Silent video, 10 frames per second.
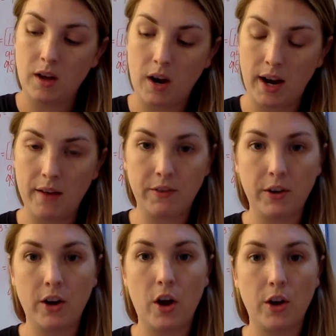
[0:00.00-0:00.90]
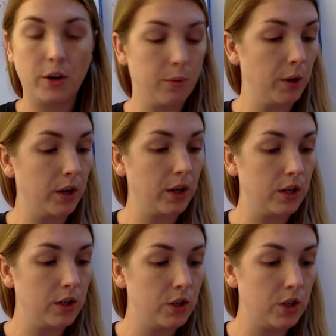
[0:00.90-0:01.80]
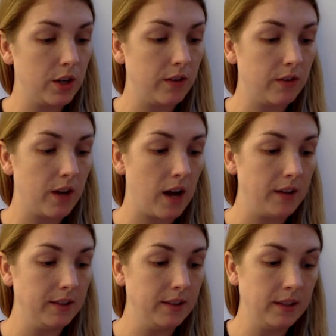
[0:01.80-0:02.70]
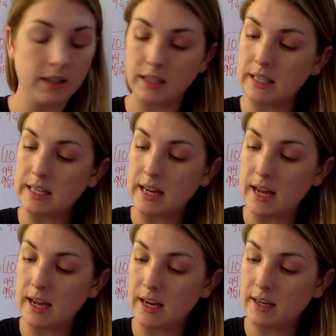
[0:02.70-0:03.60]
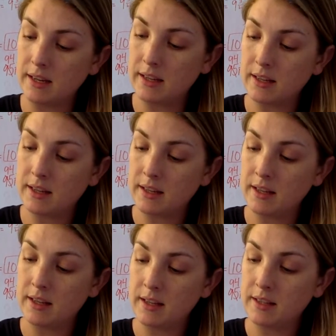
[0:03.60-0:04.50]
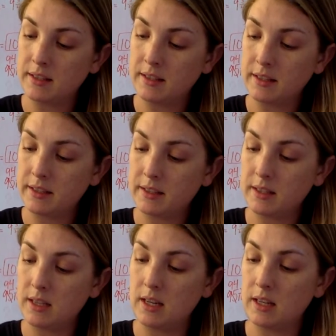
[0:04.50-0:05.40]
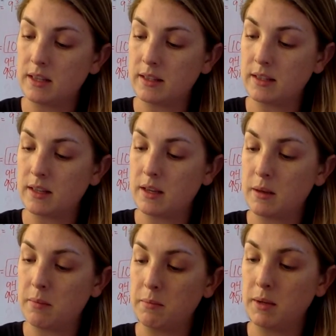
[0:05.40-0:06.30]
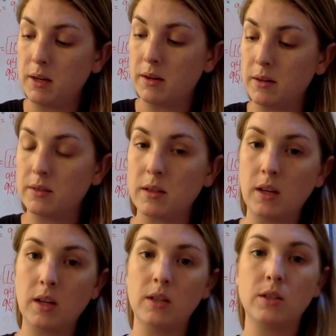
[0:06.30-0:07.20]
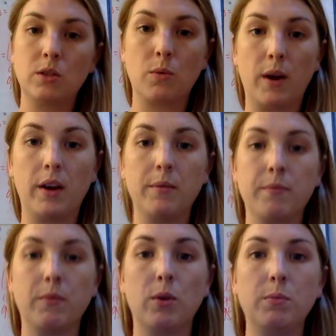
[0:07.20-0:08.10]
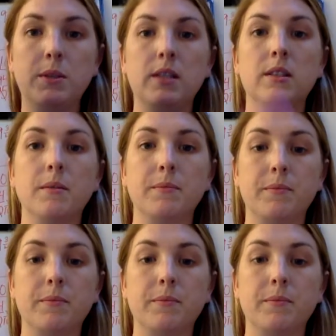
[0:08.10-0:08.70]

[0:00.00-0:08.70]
right, after all your work, you should have gotten 9/16 meters squared. Oopsies.